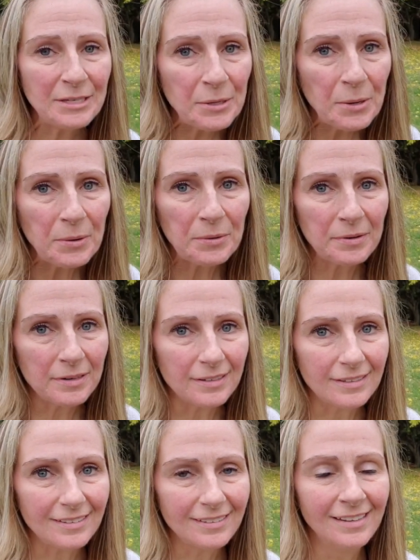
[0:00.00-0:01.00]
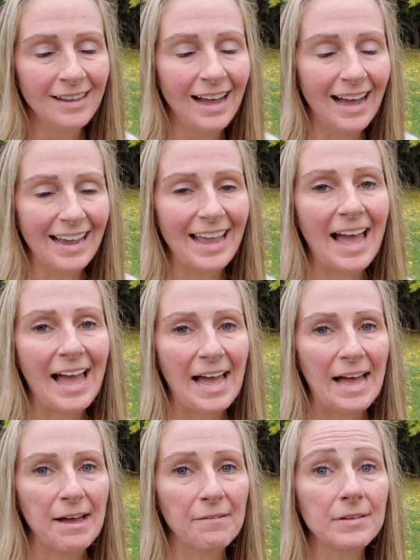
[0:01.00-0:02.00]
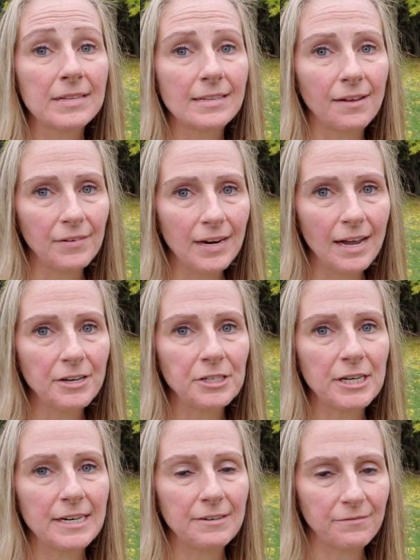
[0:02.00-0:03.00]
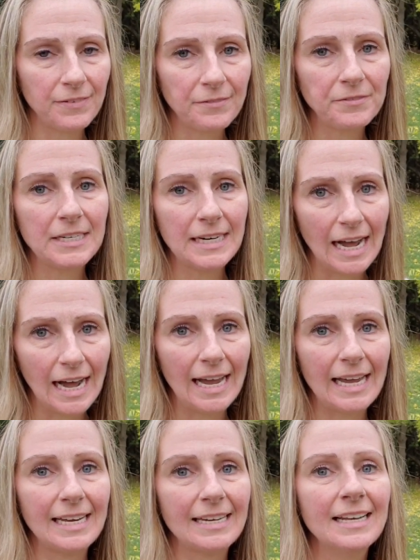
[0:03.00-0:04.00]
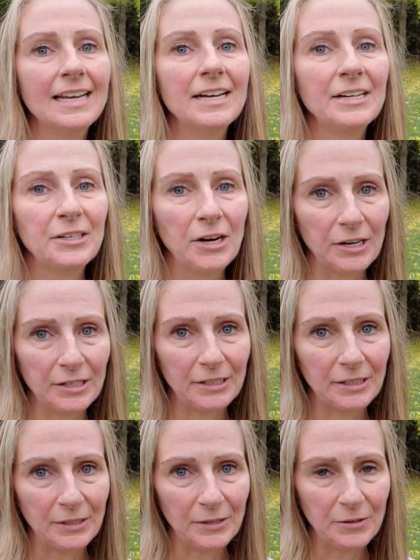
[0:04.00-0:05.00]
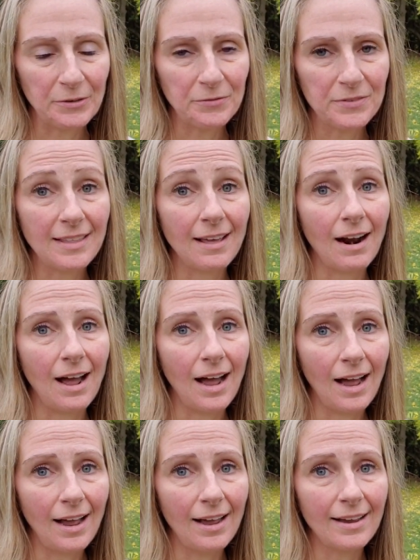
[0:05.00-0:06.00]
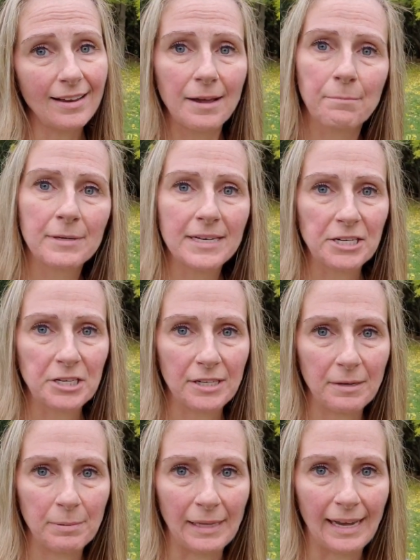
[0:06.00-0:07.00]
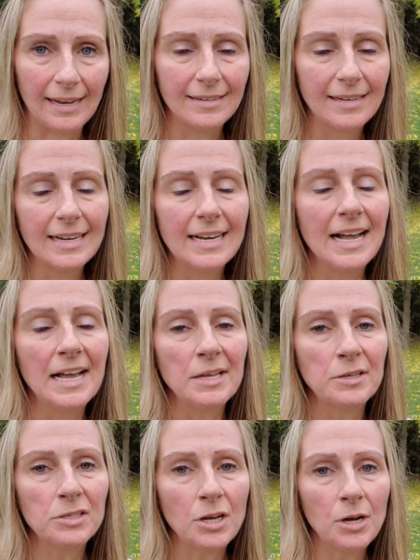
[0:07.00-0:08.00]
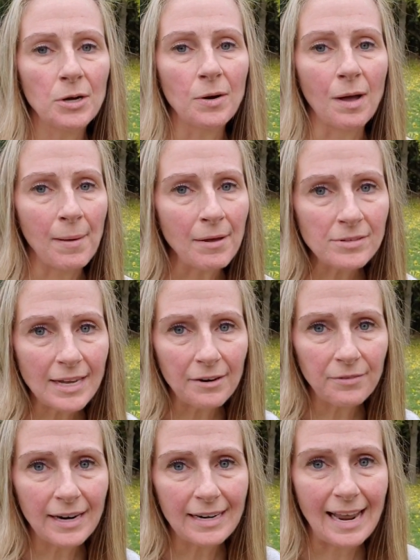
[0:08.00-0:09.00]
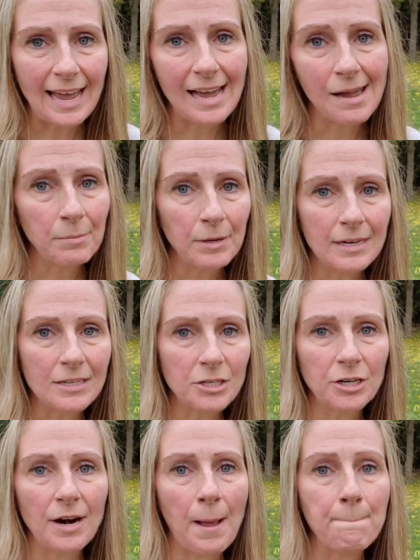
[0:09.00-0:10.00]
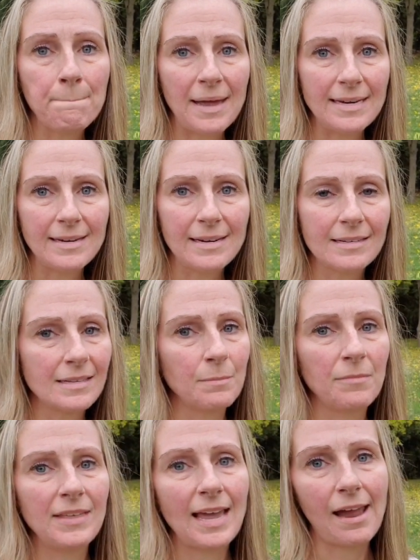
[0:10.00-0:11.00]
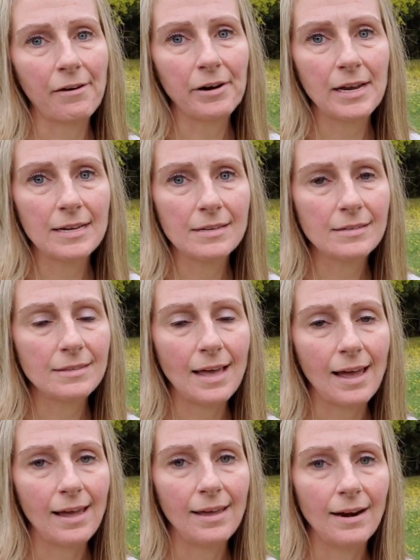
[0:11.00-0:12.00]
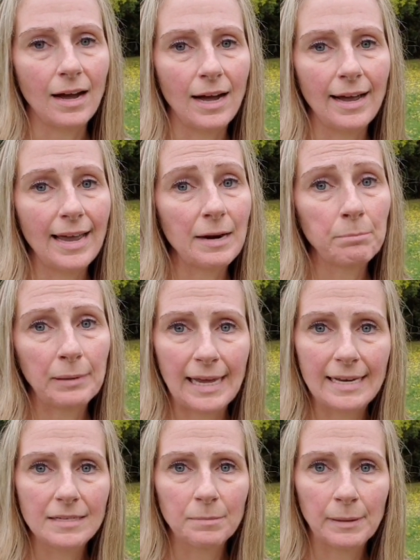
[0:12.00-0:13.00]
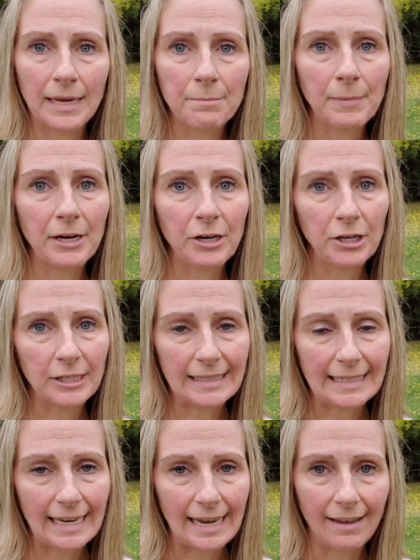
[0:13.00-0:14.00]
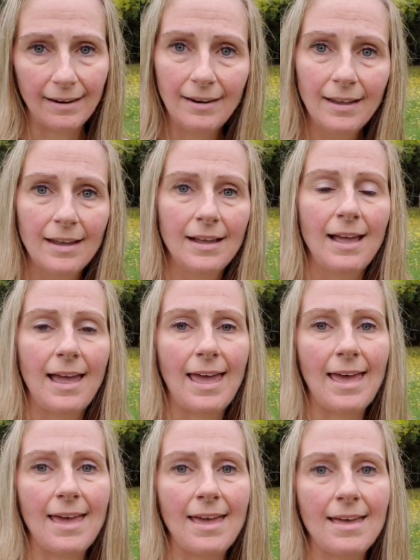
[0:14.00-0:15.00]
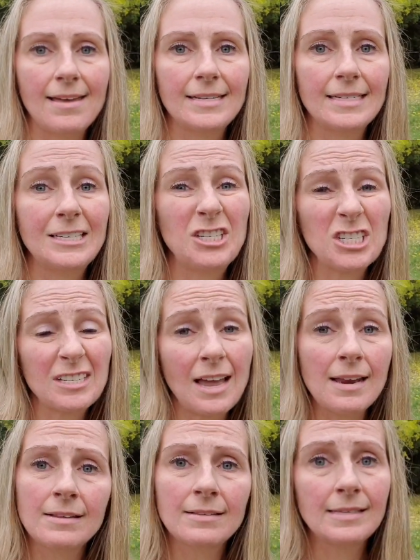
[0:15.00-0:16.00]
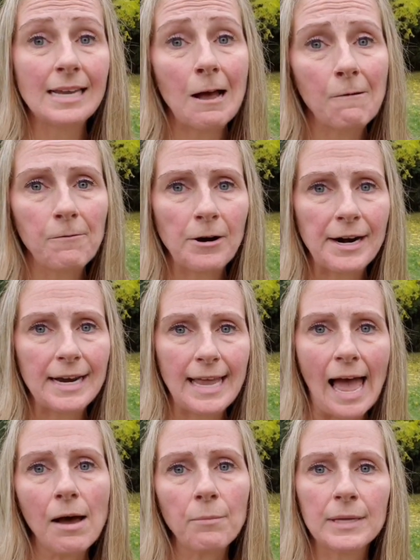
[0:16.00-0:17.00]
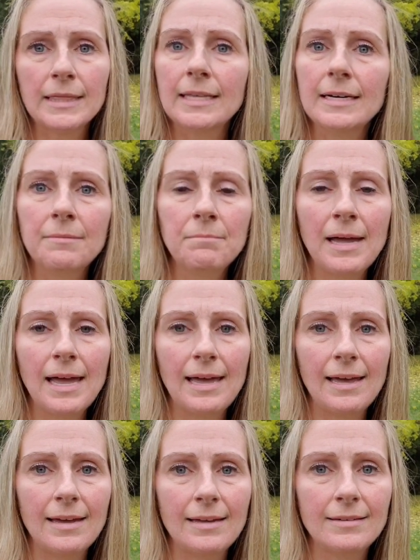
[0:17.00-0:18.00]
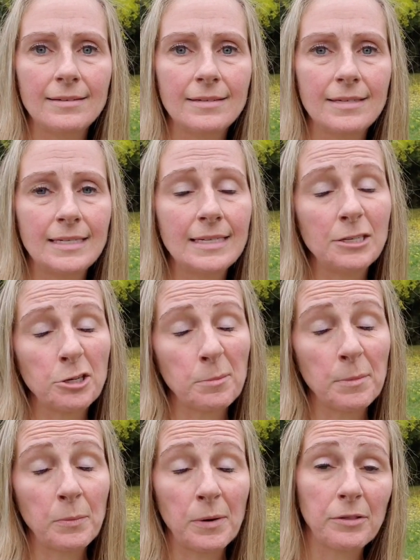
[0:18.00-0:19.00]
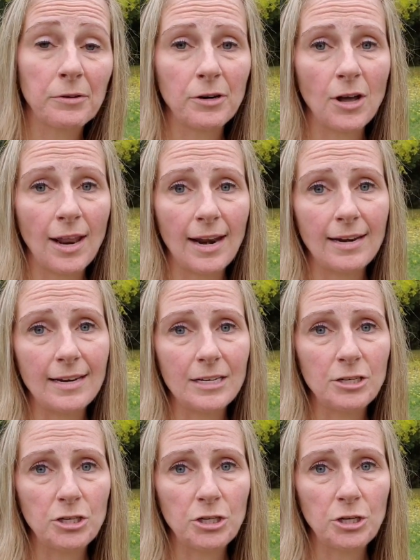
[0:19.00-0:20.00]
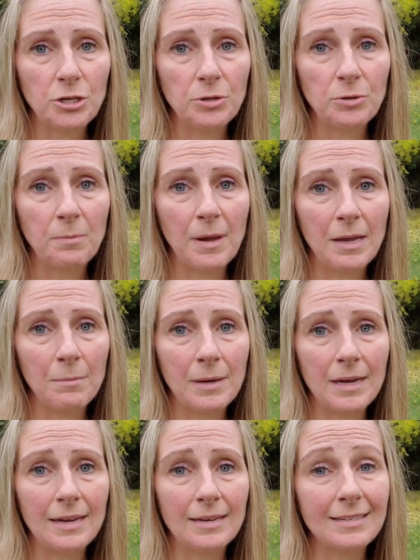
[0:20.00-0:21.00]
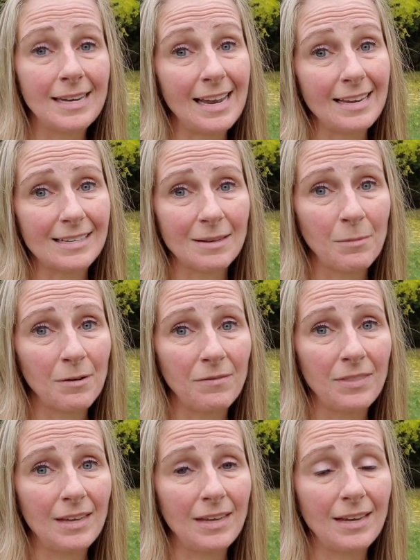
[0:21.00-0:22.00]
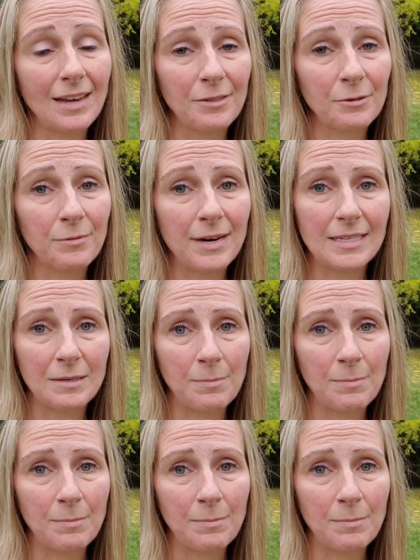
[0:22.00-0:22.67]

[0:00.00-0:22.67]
total, I have 759 garlic cloves that I can potentially plant. So I'm outside right now. I'm gonna start amending some of the areas that I had planned to plant my garlic in and just kind of see how far I got with them and determine whether or not I need to maybe take some of the other raised